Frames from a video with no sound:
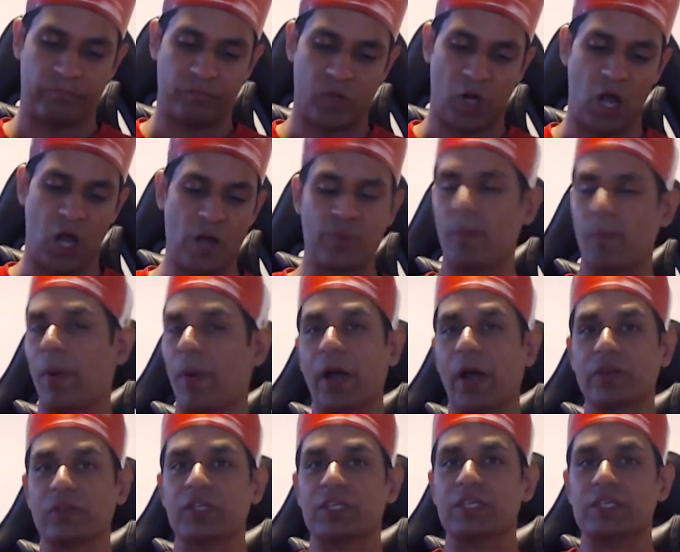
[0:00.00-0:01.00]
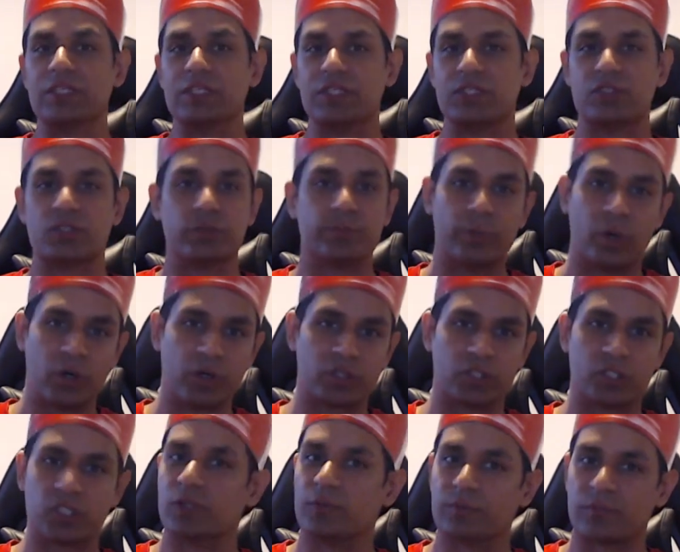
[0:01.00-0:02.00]
not buying these to box
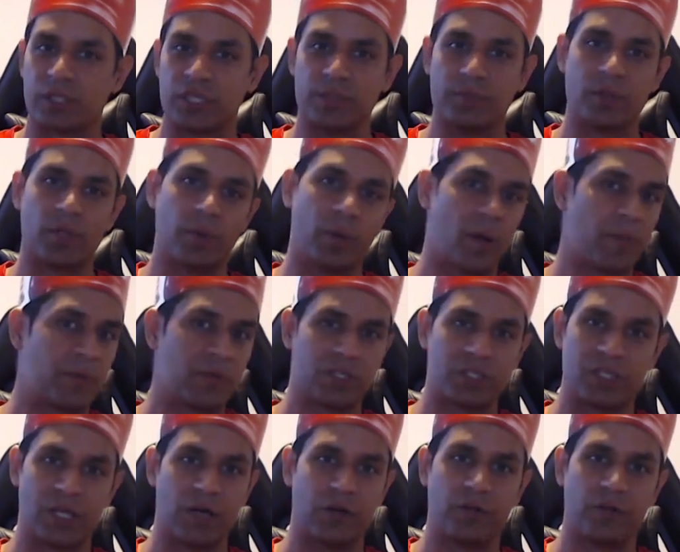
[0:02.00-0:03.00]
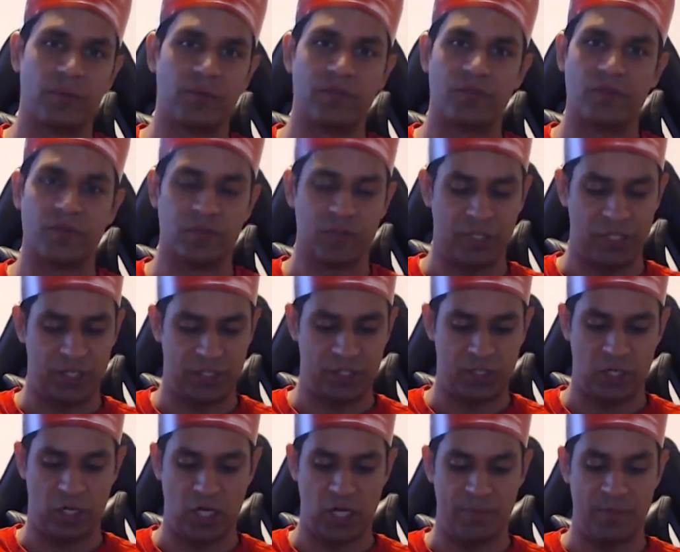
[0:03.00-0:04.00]
them, keep them up and sell them in 50 years
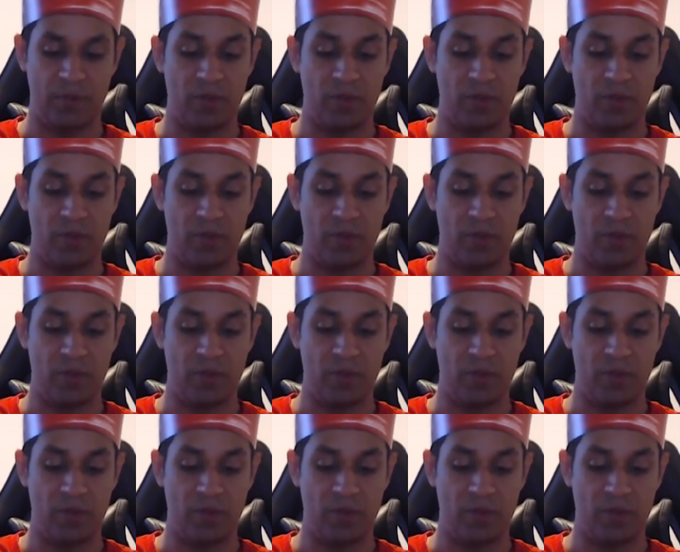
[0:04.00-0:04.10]
time.